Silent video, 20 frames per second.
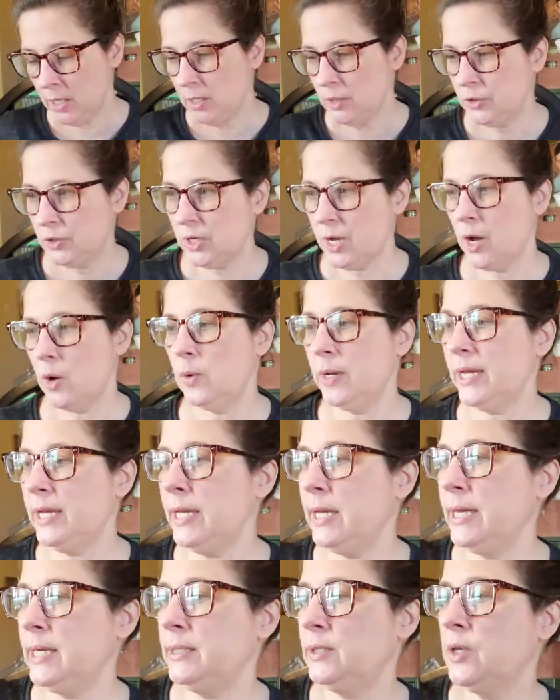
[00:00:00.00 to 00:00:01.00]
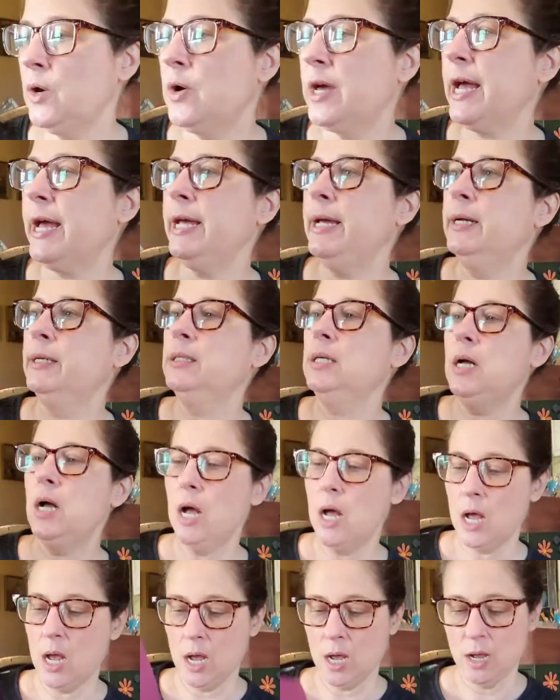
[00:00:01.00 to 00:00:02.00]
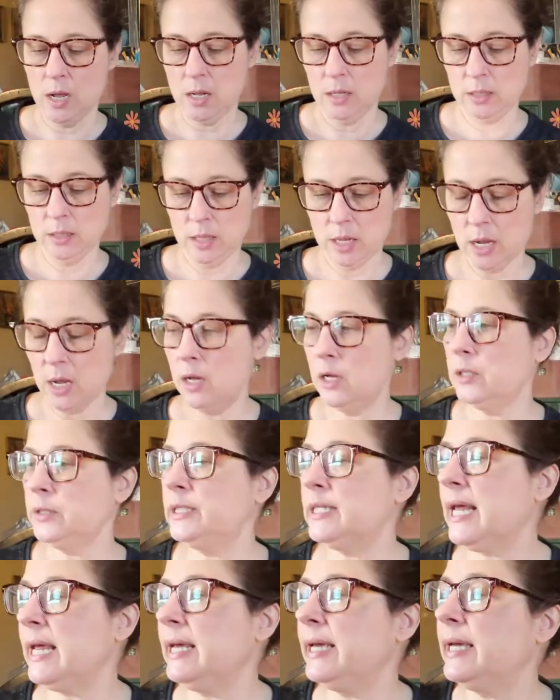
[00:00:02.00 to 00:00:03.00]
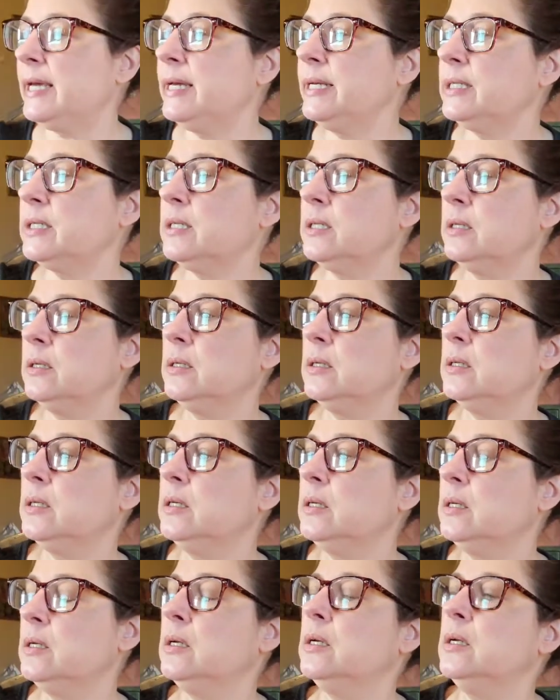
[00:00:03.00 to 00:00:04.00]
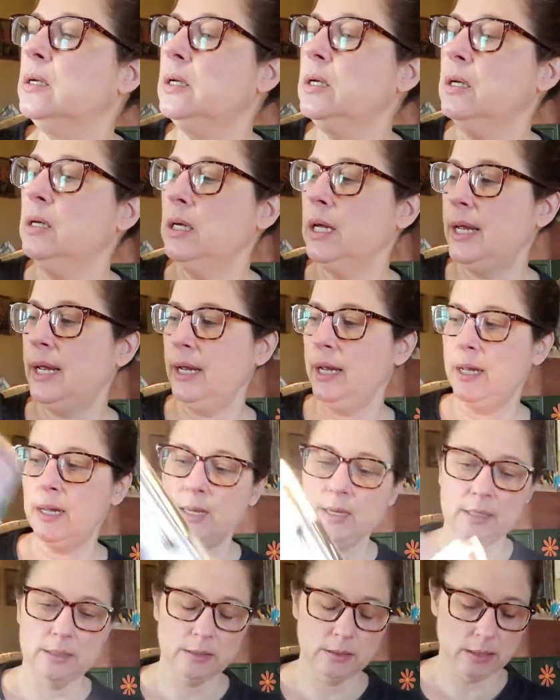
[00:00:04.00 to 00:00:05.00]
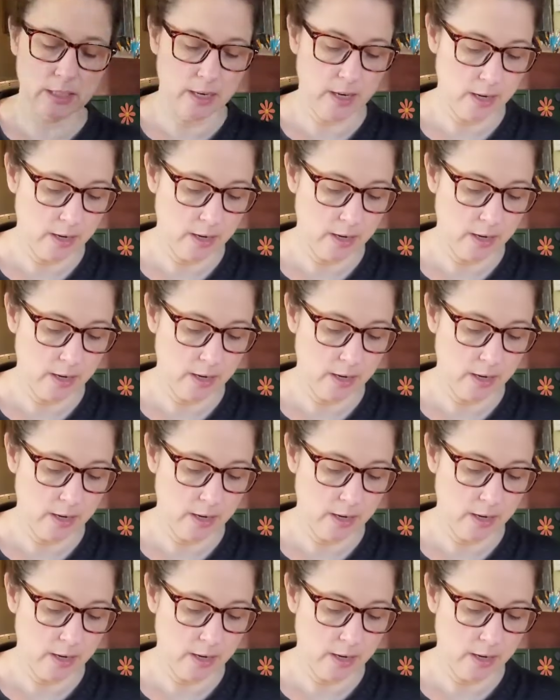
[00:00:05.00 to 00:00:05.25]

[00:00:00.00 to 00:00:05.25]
So it's okay. I'll take it, and